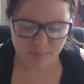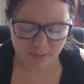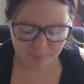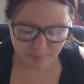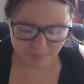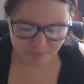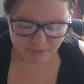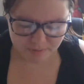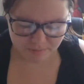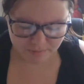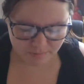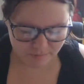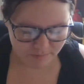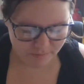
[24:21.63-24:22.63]
people
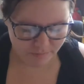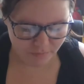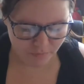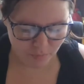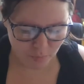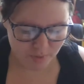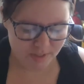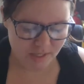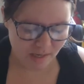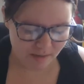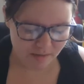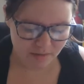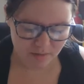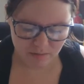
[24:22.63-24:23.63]
for
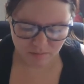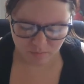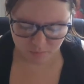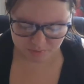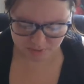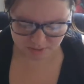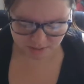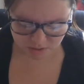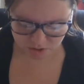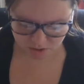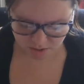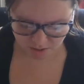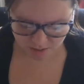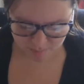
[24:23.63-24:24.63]
death was essentially, I